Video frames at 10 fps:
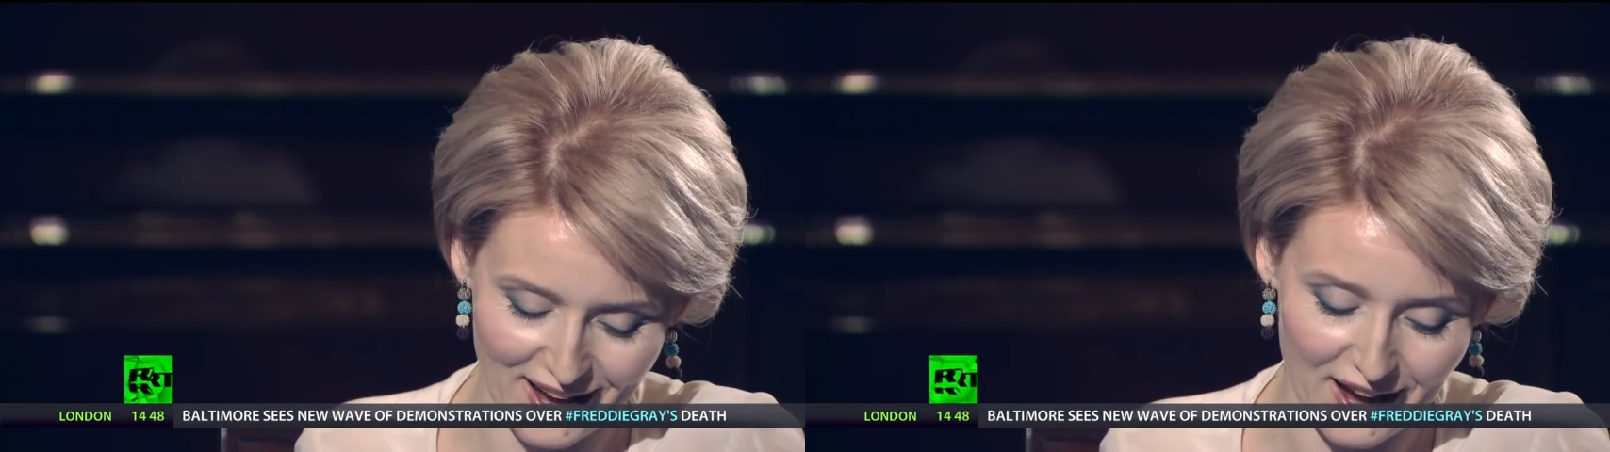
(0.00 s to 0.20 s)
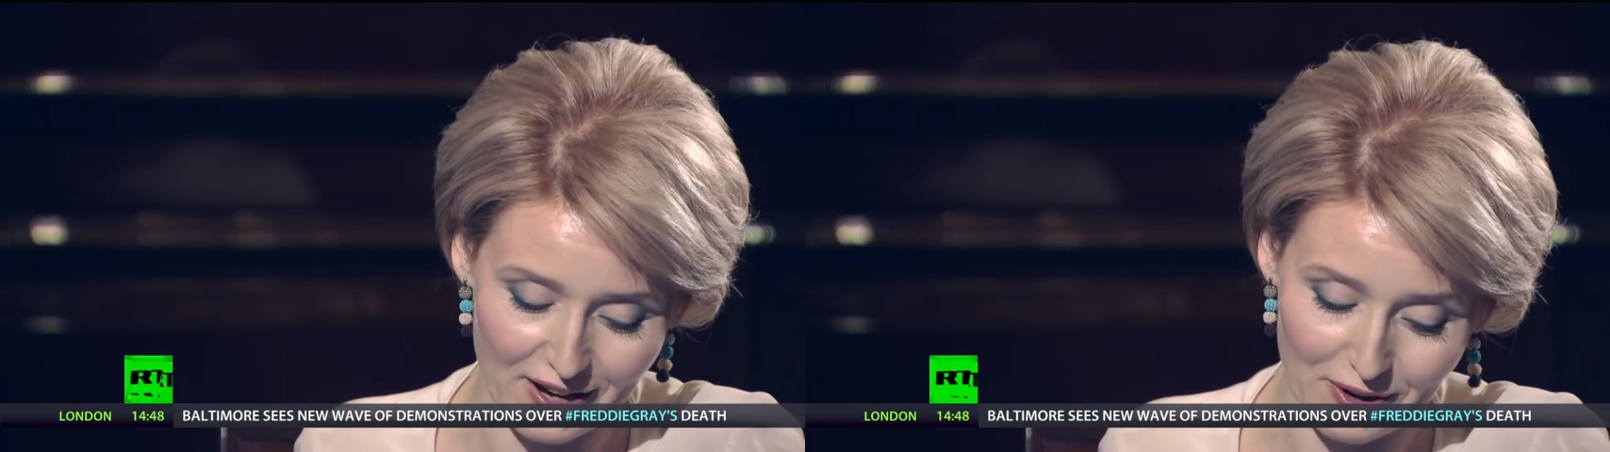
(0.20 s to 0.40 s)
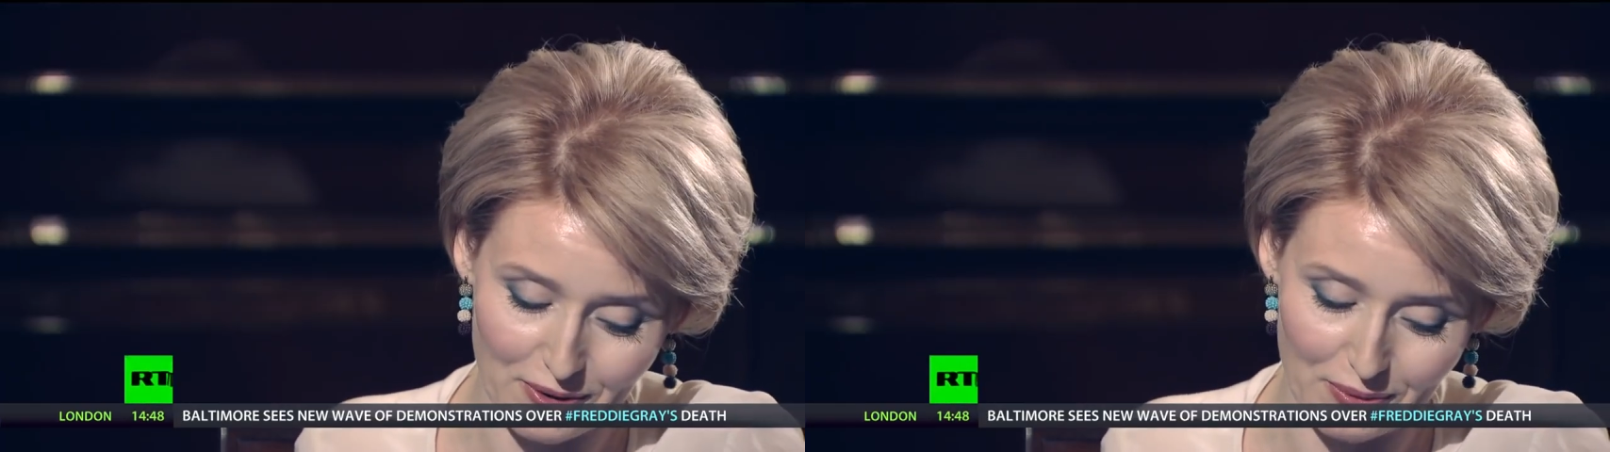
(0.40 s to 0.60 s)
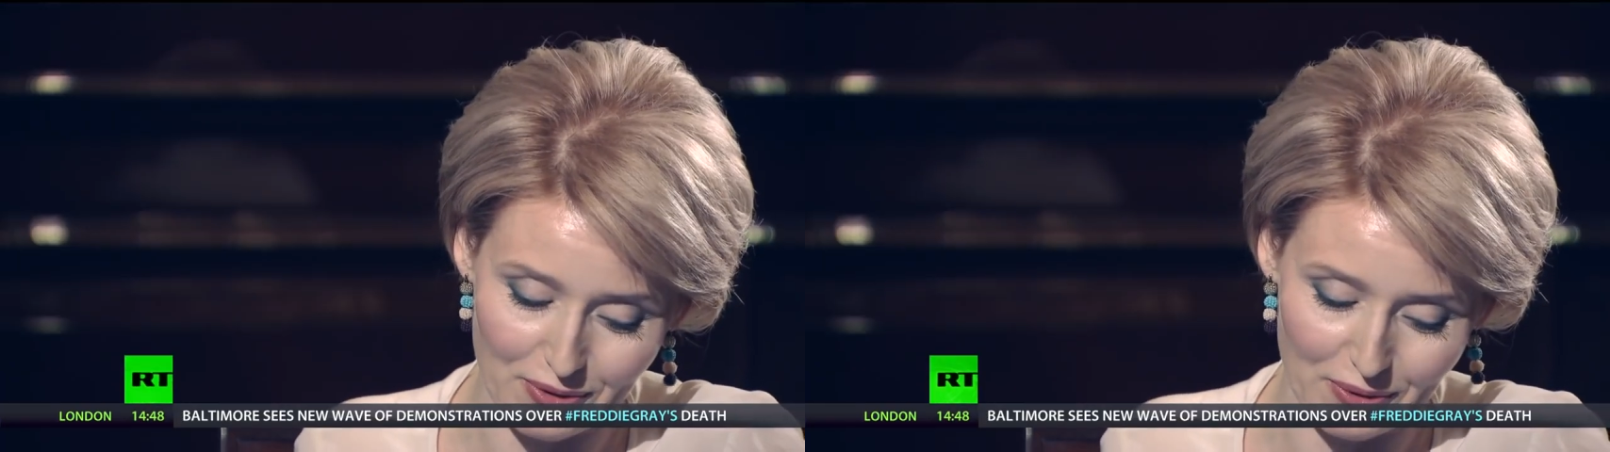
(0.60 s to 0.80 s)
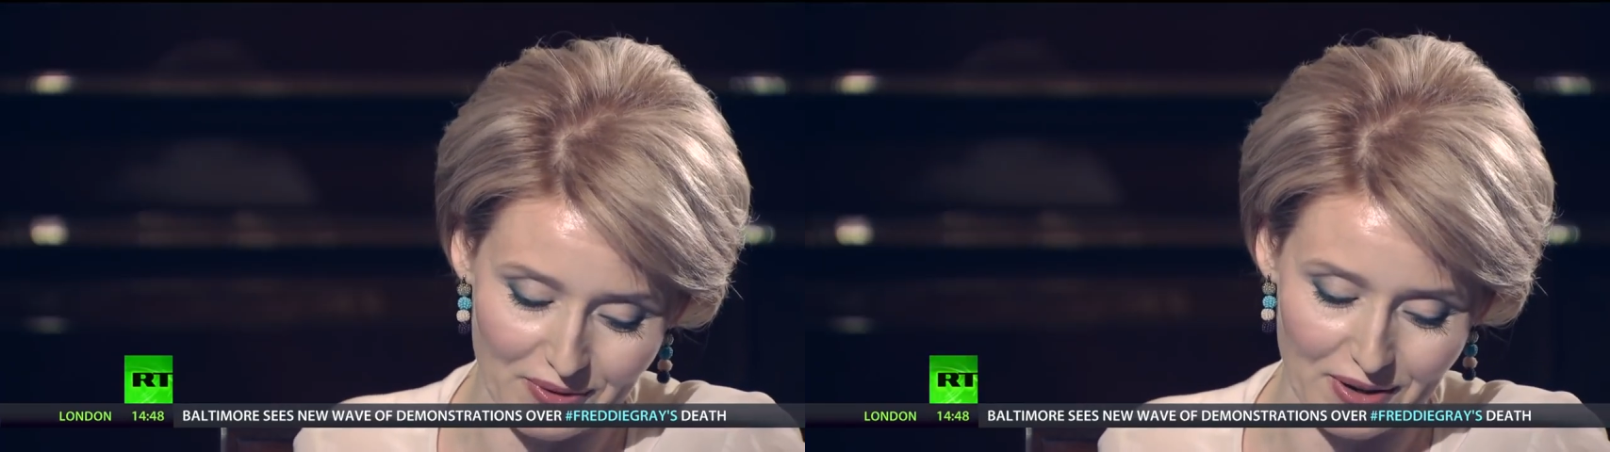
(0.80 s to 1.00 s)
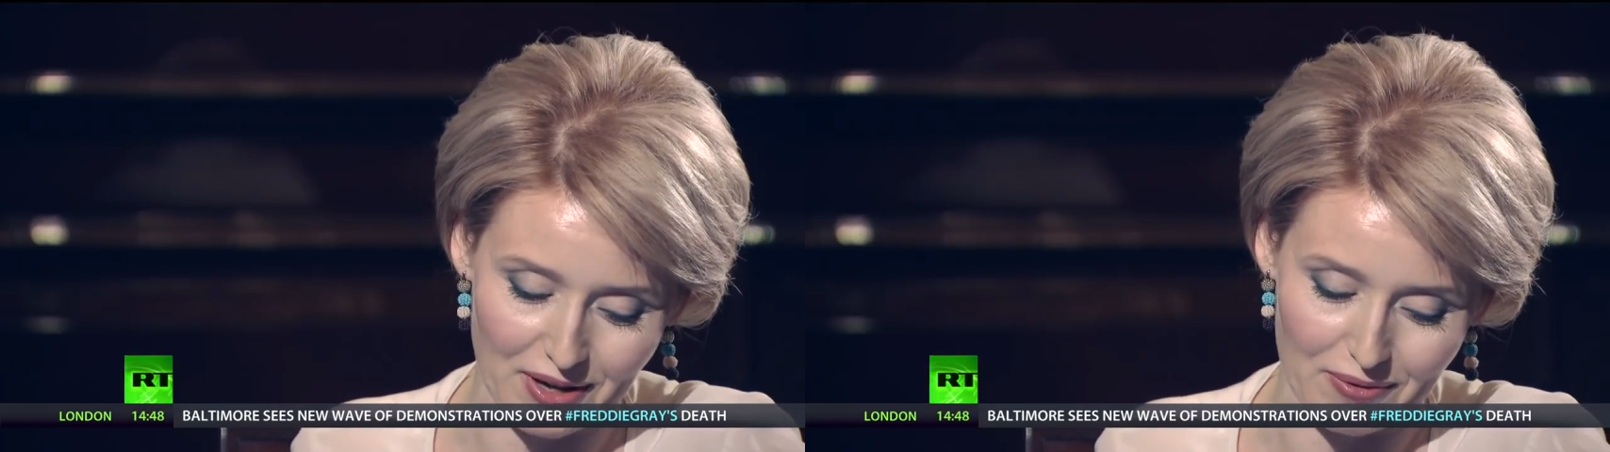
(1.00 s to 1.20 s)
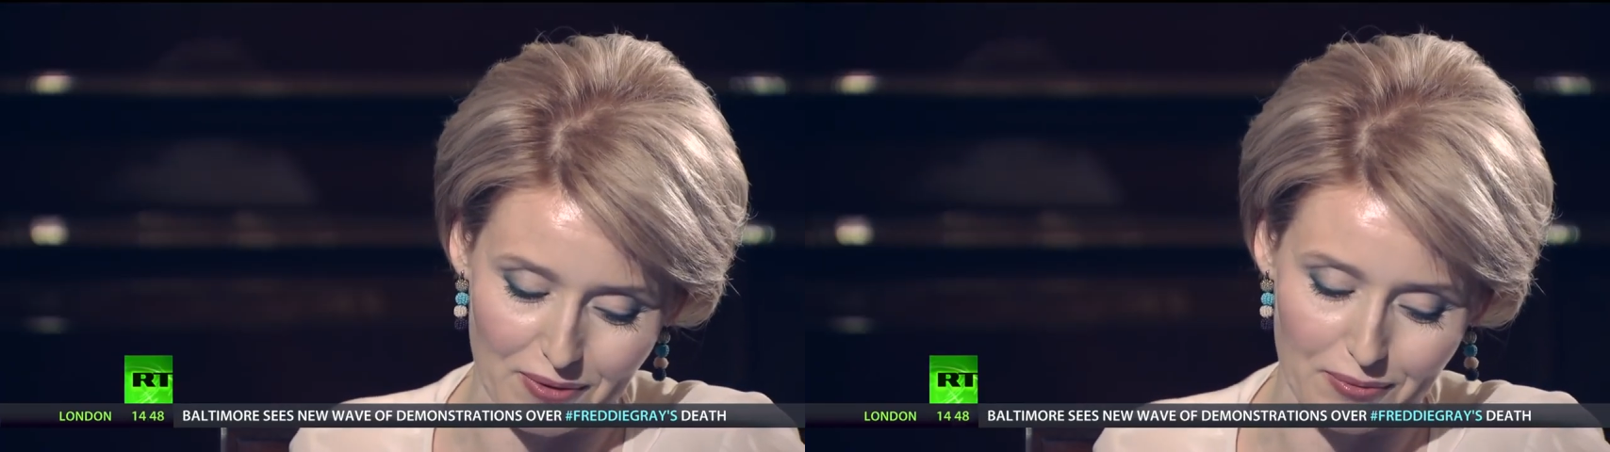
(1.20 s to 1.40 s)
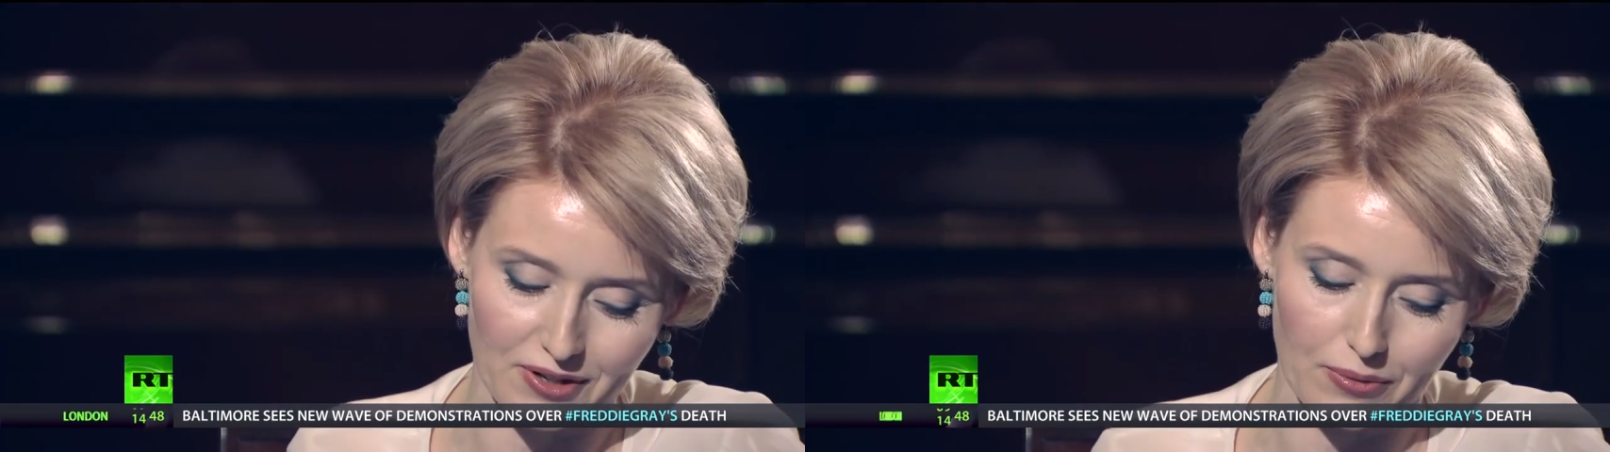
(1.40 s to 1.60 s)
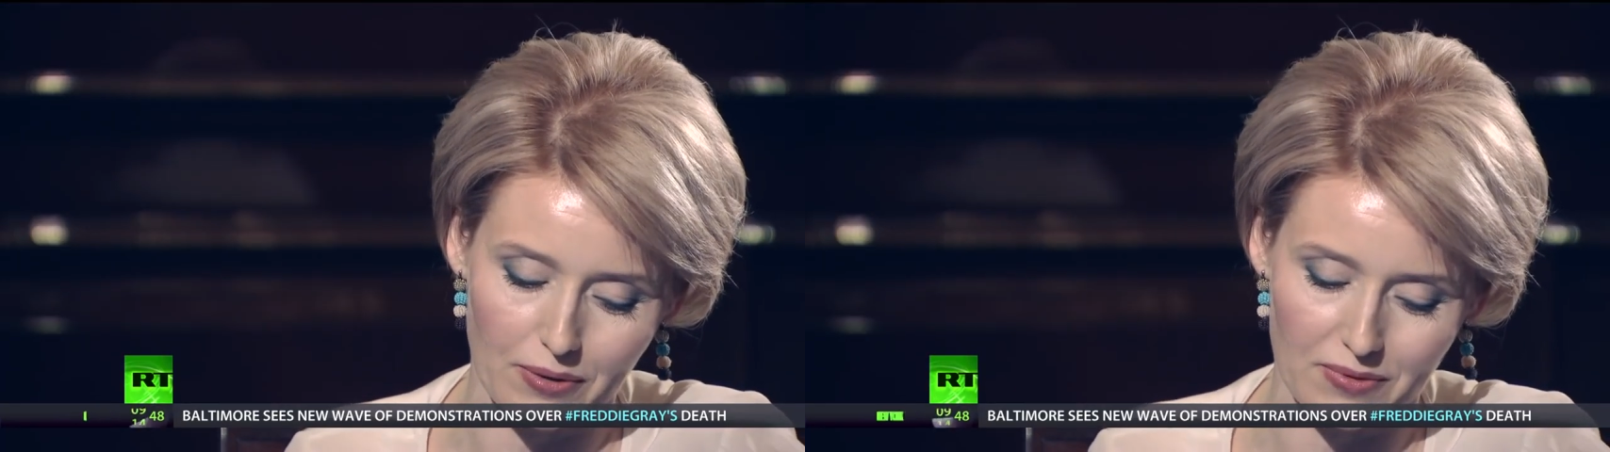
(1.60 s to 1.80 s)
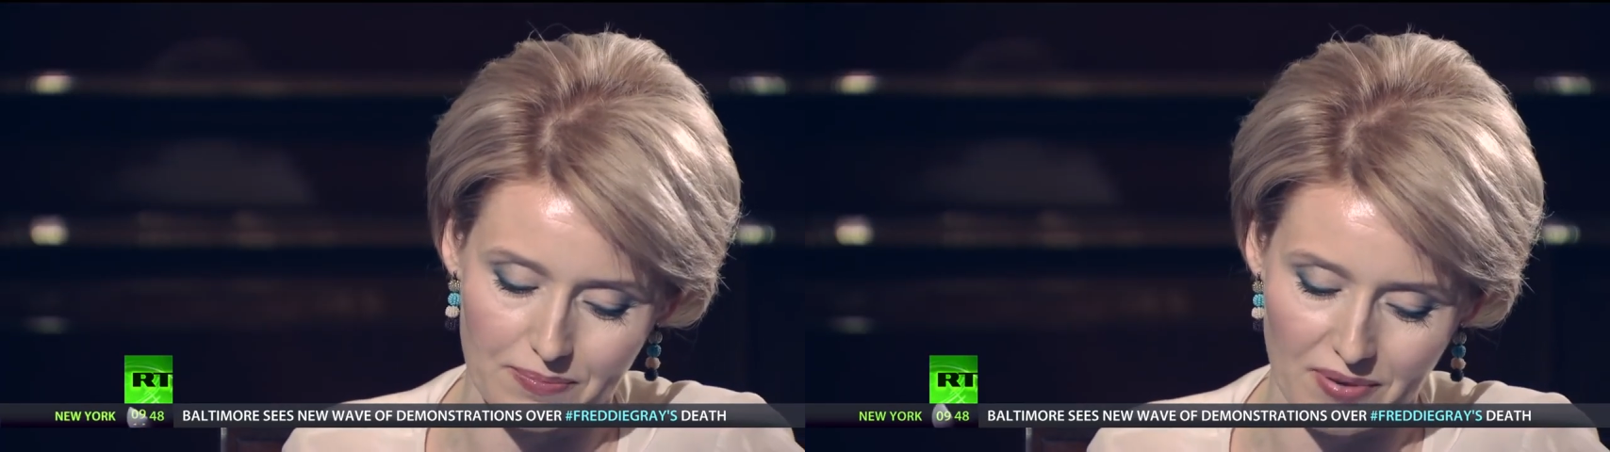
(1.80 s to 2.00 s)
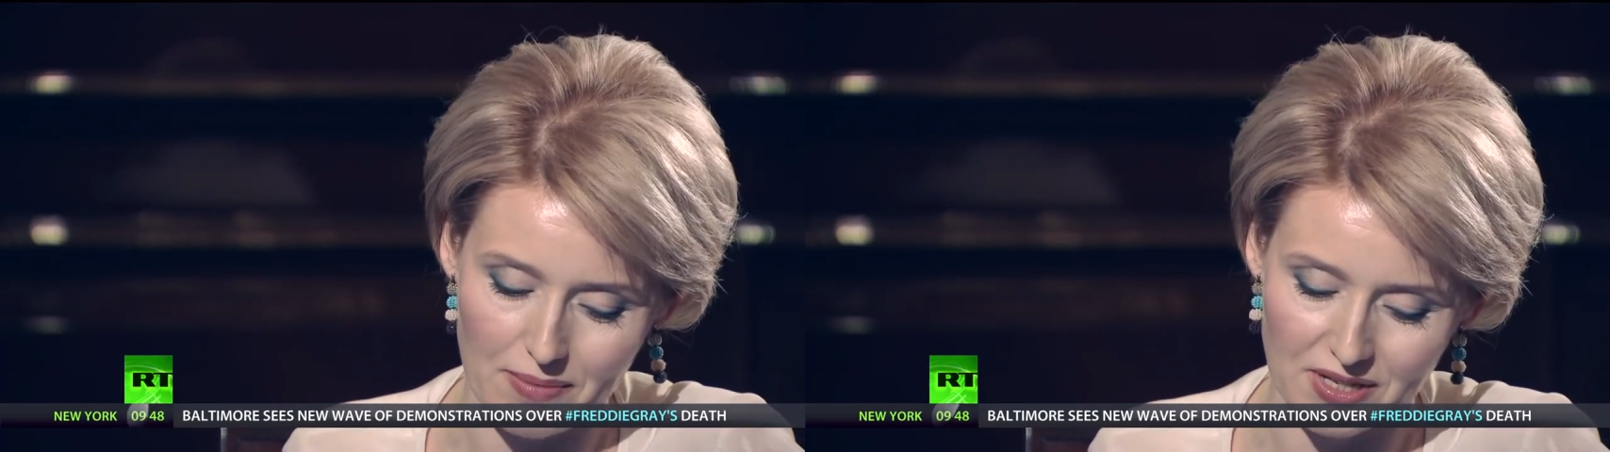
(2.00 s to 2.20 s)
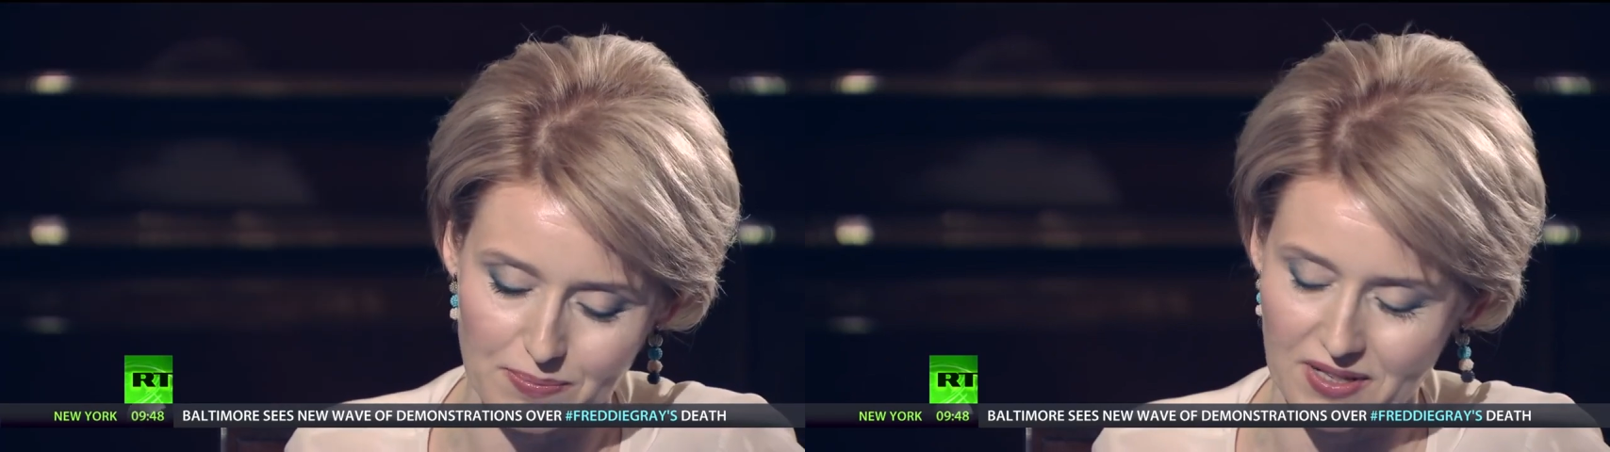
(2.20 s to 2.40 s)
I don't know, though, if you would agree with the premise,